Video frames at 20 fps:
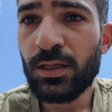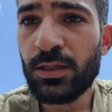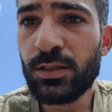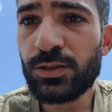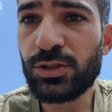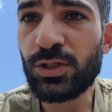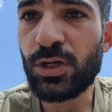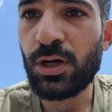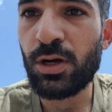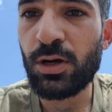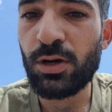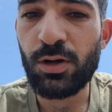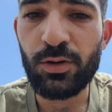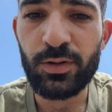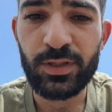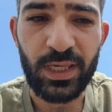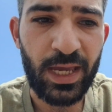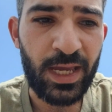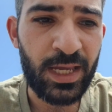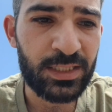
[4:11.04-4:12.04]
So
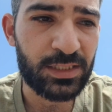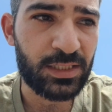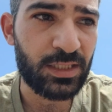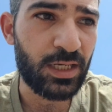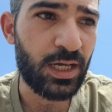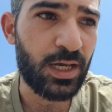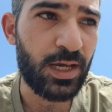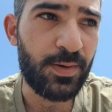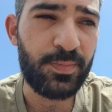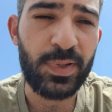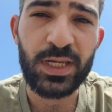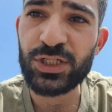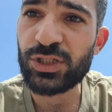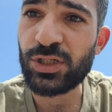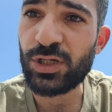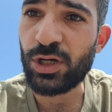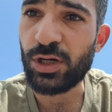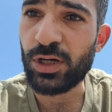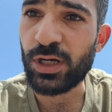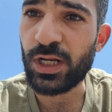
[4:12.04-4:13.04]
yes,
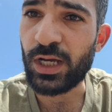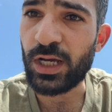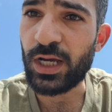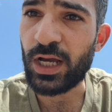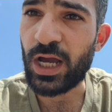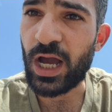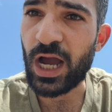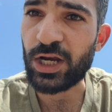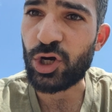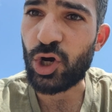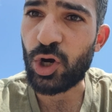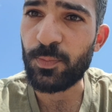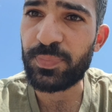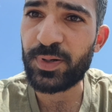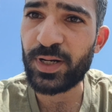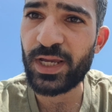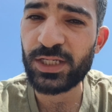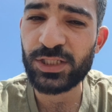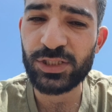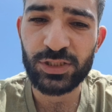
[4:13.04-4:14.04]
mission
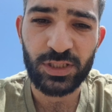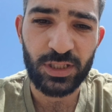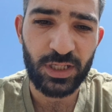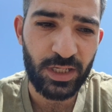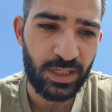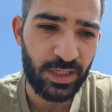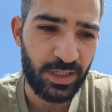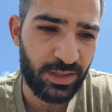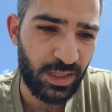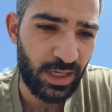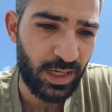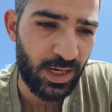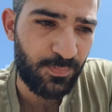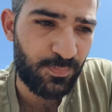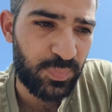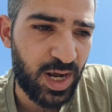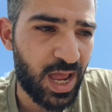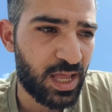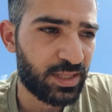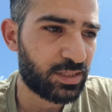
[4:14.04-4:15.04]
accomplished. The
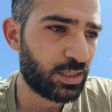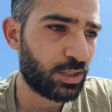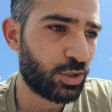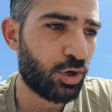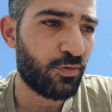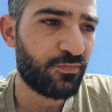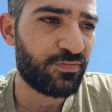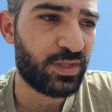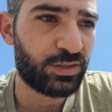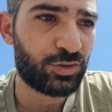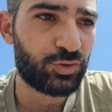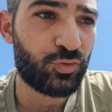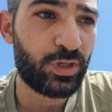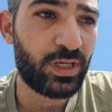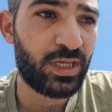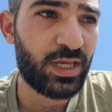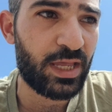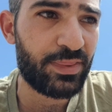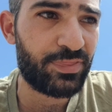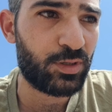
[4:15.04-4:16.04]
planting of the
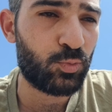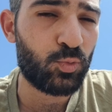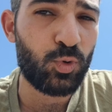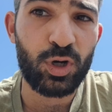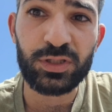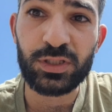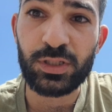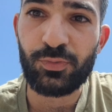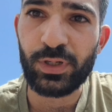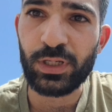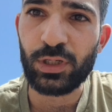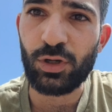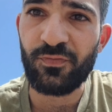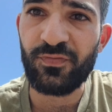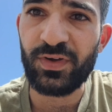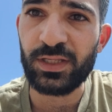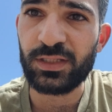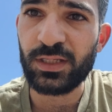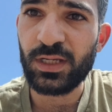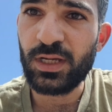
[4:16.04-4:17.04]
tree and the watering
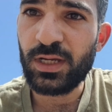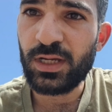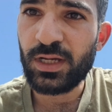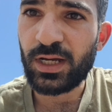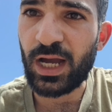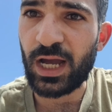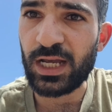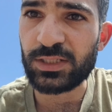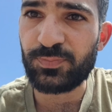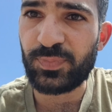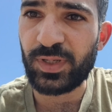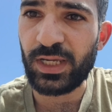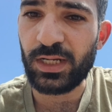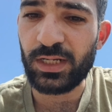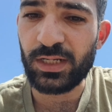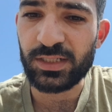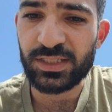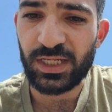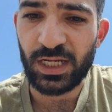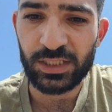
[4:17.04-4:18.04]
of it has
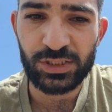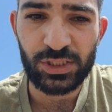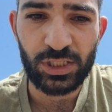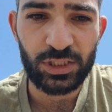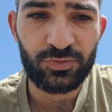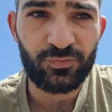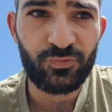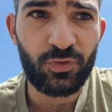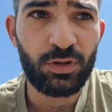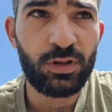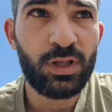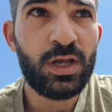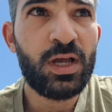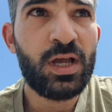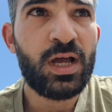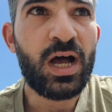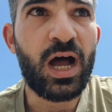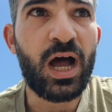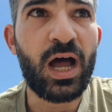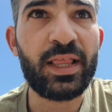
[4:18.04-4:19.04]
been successful,
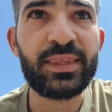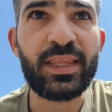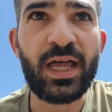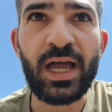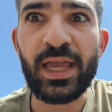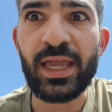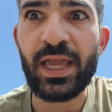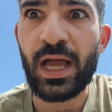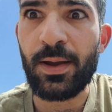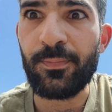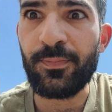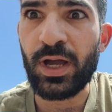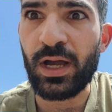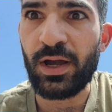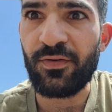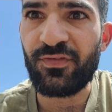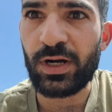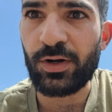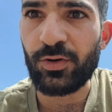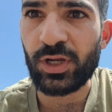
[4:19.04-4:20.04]
and I am
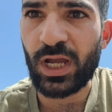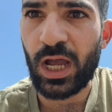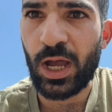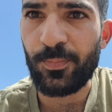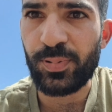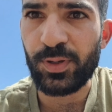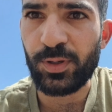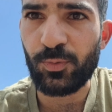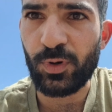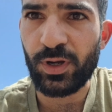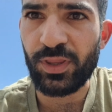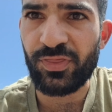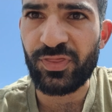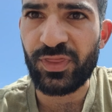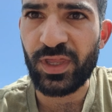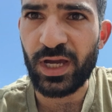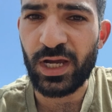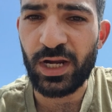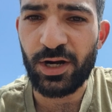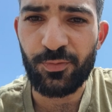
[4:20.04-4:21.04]
very happy with
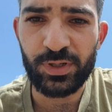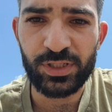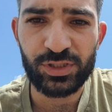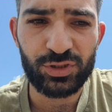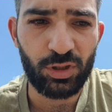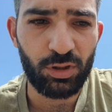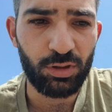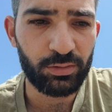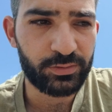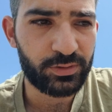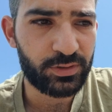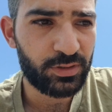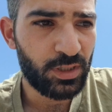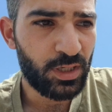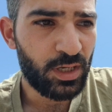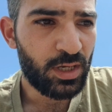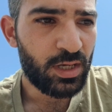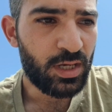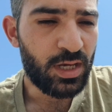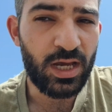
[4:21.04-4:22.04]
the result.
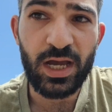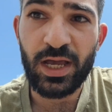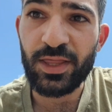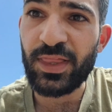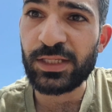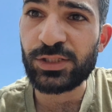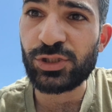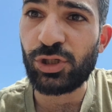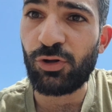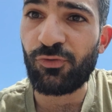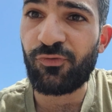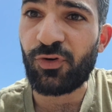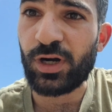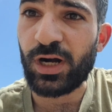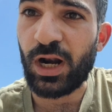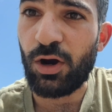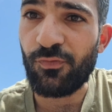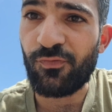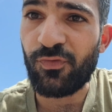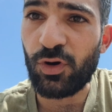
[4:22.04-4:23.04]
That's all for
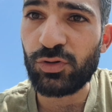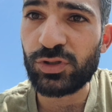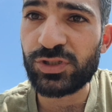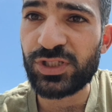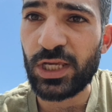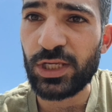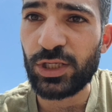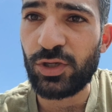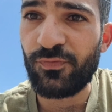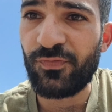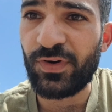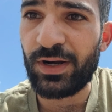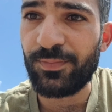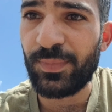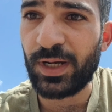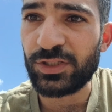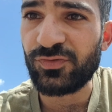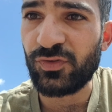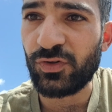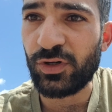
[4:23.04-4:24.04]
now, folks. Thank you very
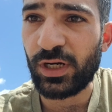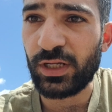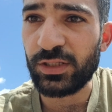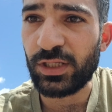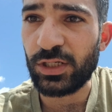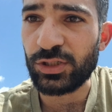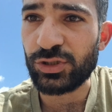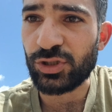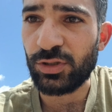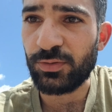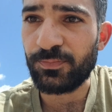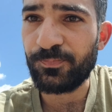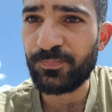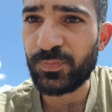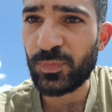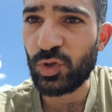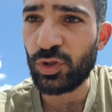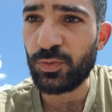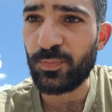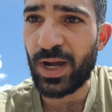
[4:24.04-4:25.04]
much for your attention.
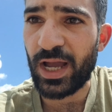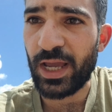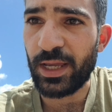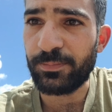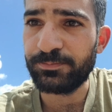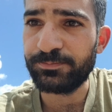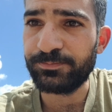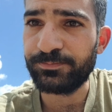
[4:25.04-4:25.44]
Goodbye.